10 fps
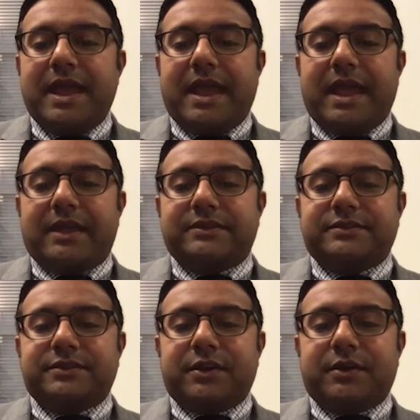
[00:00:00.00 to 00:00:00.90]
And
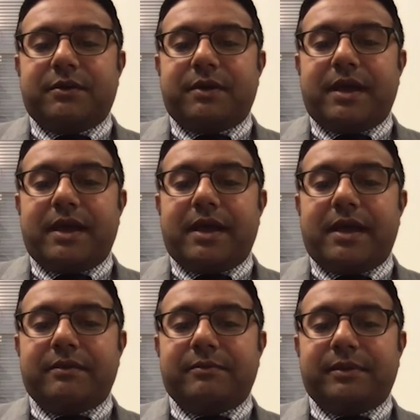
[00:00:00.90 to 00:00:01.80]
so
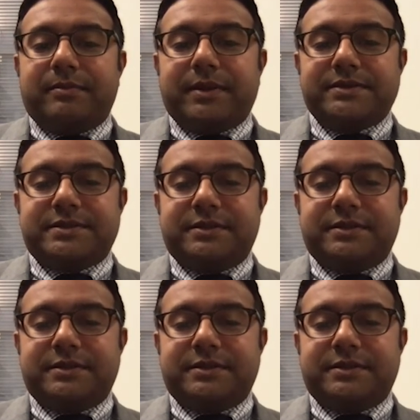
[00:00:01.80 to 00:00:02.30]
we pitched